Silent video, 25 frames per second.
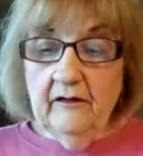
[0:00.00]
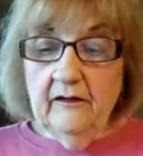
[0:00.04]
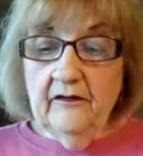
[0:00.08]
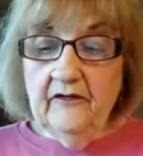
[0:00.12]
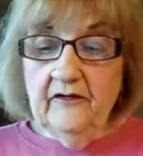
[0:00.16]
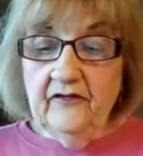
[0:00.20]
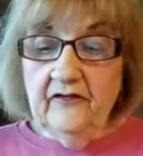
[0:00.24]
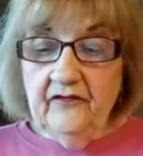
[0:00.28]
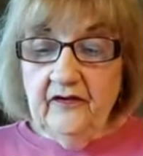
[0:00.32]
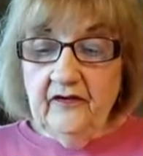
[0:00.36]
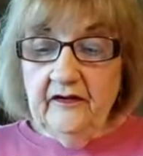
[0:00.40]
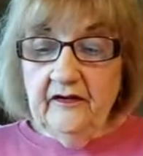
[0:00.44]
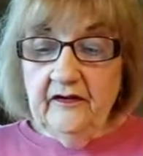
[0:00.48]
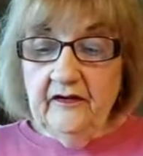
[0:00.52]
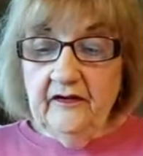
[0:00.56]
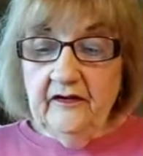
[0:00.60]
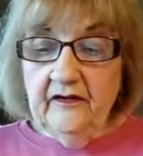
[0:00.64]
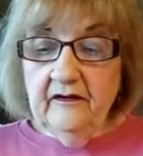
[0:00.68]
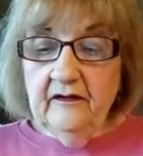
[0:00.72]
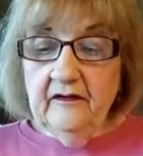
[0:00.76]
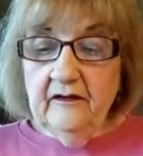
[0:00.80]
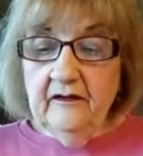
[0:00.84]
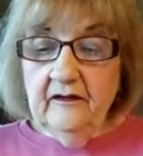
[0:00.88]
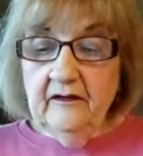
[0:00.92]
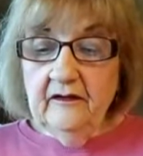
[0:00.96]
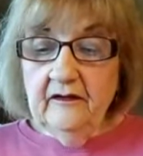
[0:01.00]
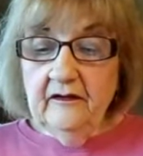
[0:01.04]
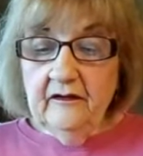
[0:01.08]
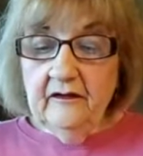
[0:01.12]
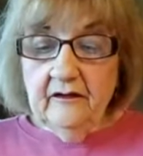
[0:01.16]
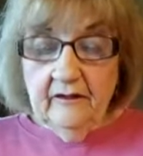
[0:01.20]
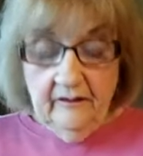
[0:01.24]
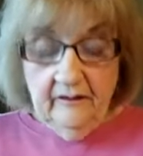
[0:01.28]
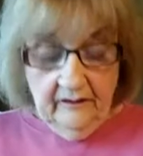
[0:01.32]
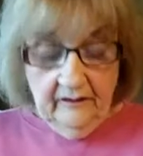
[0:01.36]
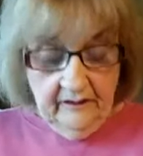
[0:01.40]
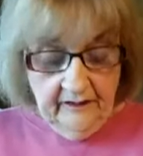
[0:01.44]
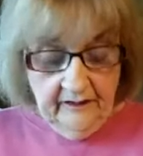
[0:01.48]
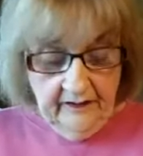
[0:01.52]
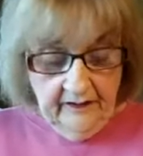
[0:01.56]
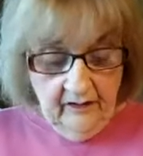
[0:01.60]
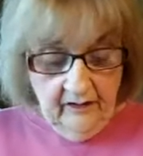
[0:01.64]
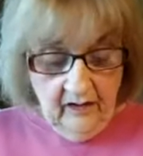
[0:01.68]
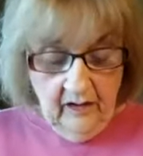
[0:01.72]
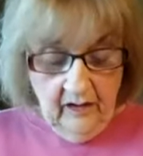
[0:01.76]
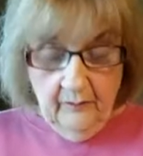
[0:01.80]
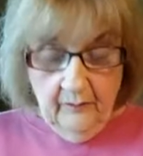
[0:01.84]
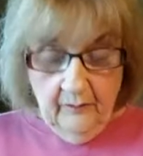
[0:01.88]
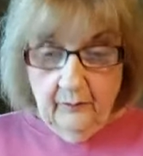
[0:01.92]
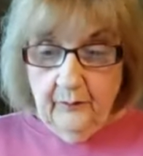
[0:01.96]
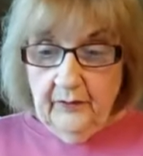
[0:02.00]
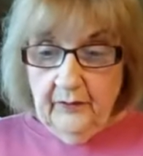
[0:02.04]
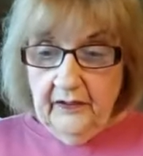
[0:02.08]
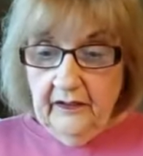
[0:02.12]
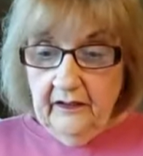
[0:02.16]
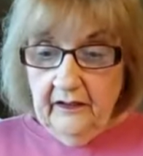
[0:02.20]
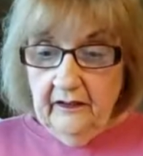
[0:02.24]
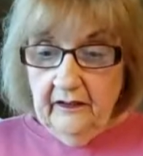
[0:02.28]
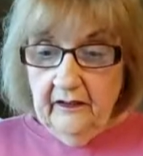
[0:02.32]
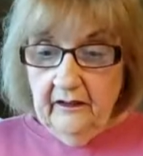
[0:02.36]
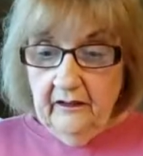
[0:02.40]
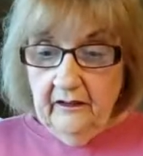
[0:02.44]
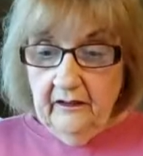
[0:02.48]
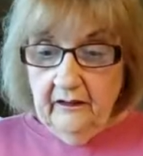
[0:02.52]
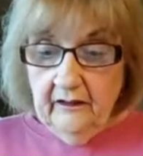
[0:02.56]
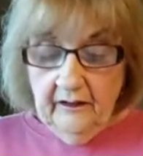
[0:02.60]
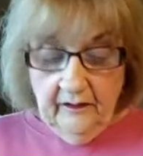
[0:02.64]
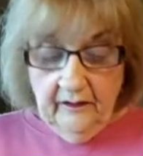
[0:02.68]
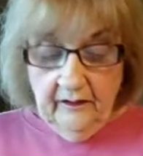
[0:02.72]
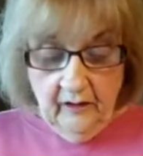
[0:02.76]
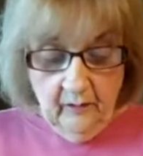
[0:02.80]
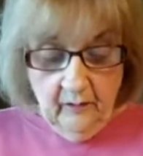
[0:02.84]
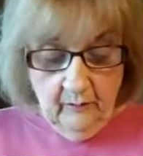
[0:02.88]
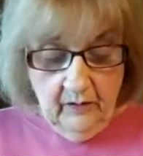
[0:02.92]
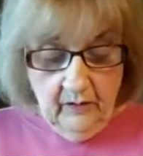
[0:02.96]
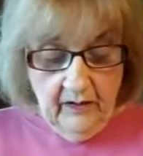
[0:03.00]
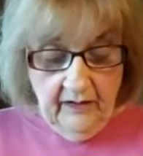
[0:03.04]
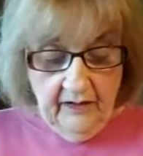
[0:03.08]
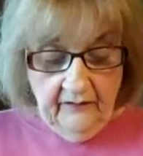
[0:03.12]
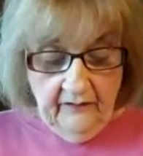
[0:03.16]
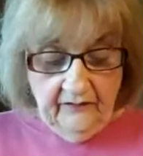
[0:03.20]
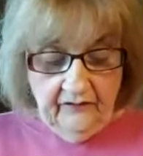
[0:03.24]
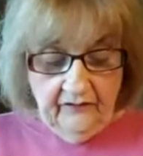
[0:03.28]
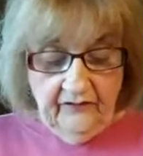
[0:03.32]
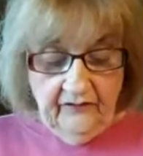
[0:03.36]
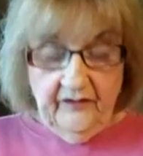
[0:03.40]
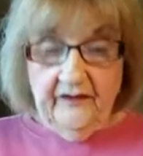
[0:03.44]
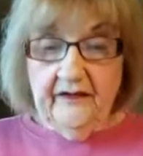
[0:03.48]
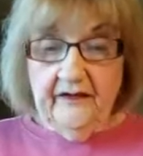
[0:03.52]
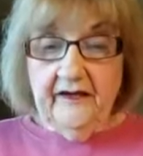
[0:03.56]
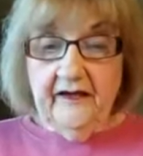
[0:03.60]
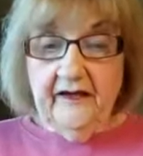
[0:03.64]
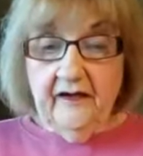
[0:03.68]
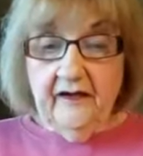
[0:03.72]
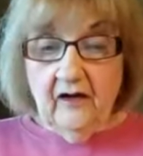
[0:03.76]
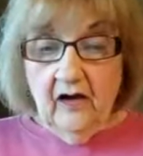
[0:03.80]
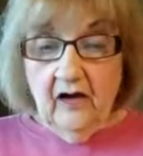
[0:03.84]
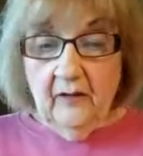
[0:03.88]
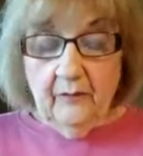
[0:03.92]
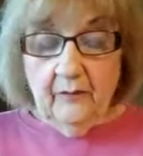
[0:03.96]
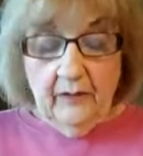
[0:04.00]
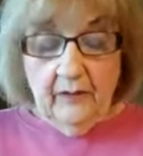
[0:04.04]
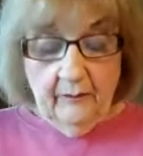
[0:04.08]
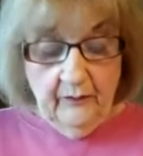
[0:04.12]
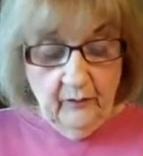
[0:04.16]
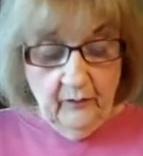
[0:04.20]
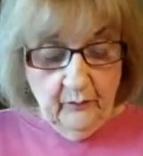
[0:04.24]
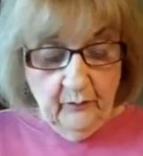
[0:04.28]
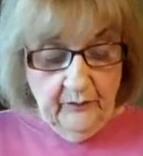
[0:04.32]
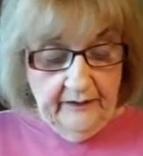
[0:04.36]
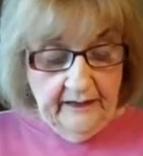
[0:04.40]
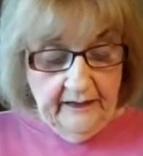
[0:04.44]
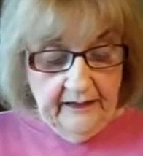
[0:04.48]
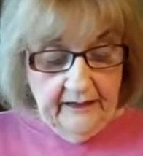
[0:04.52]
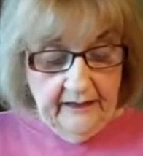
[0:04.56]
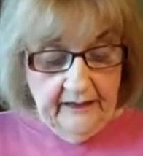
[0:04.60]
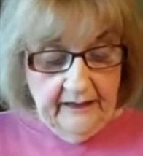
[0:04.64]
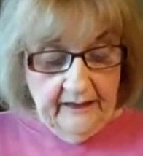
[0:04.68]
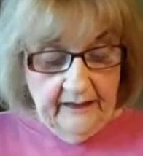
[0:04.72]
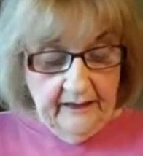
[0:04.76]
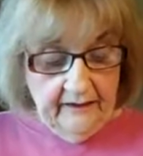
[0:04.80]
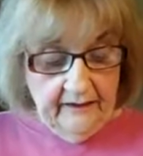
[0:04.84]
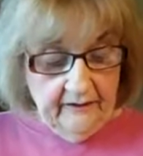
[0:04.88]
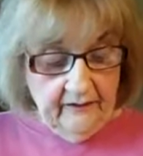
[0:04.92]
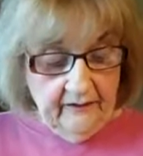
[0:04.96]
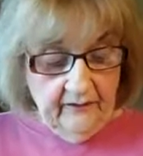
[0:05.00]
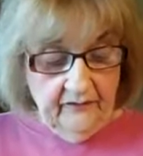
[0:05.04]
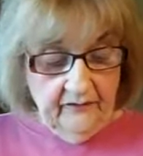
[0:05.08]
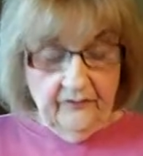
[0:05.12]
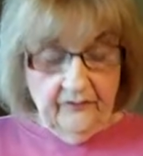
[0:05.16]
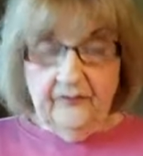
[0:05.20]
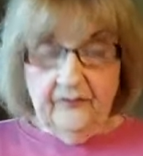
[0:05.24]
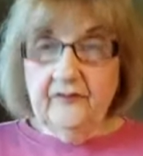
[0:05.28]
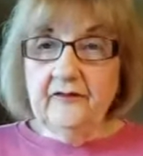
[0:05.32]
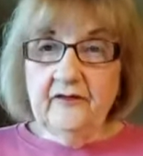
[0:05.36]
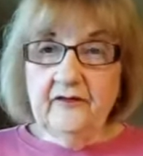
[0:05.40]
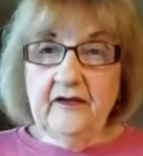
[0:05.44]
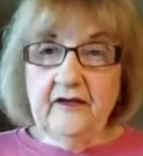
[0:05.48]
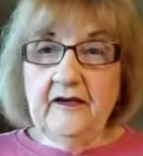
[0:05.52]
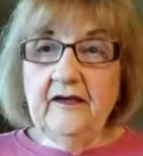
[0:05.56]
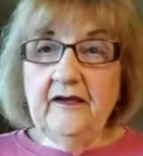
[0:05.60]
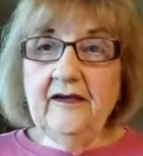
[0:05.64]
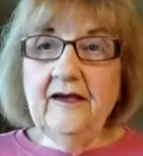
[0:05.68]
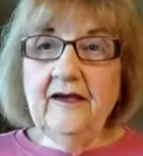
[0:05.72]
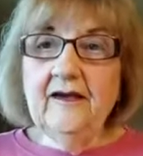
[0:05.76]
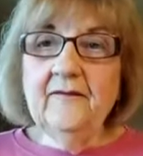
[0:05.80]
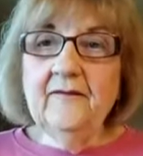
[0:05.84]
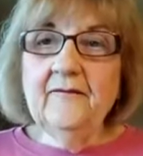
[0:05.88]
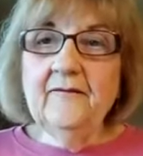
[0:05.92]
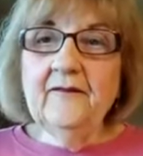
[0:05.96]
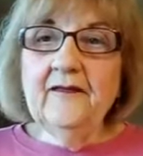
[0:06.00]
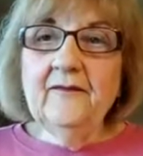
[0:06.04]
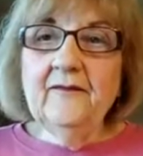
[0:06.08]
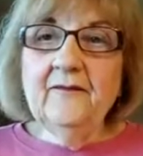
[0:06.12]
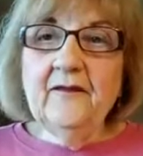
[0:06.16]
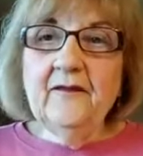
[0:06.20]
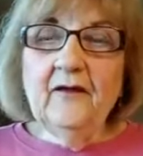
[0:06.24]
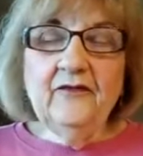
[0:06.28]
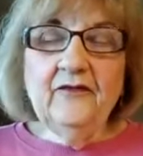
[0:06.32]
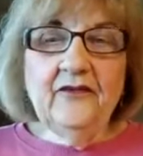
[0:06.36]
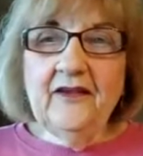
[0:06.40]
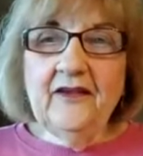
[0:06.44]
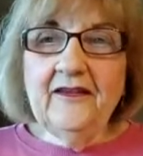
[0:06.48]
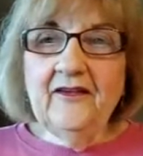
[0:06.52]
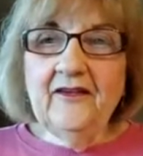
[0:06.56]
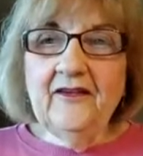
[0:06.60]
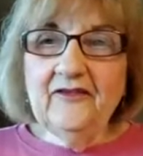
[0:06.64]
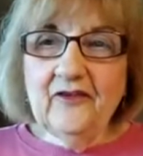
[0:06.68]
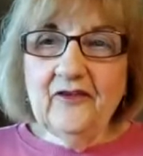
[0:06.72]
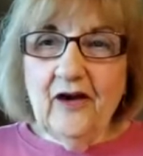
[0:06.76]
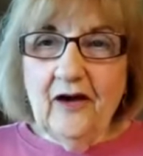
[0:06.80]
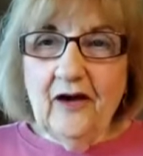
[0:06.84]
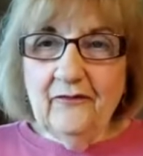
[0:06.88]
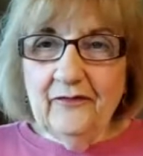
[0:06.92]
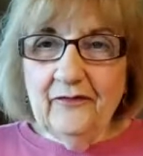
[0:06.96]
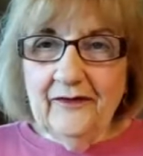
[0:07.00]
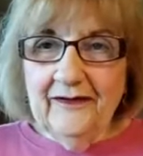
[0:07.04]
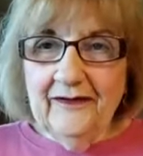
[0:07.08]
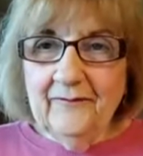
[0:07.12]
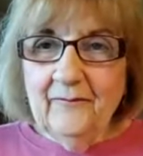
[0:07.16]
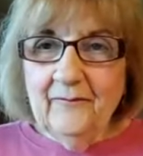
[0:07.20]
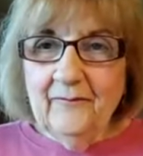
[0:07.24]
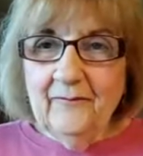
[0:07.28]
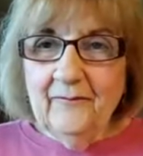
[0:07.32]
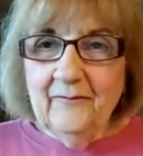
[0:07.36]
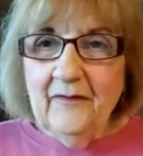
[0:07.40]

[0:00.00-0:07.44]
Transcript: Sin cannot be in our minds. Sin cannot, I'm going to read that again, because see, I've said this often,